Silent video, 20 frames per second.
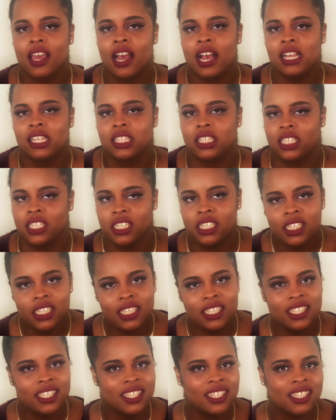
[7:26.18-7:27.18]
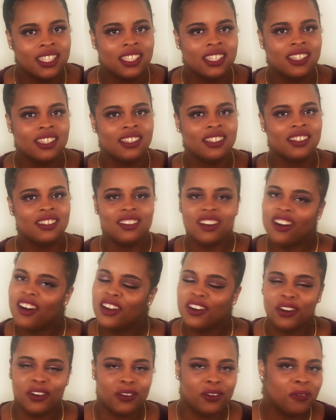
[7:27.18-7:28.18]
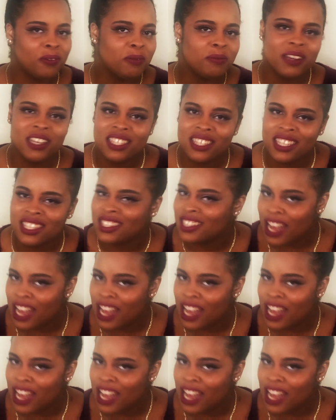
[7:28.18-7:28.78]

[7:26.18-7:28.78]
as it is on a normal basis,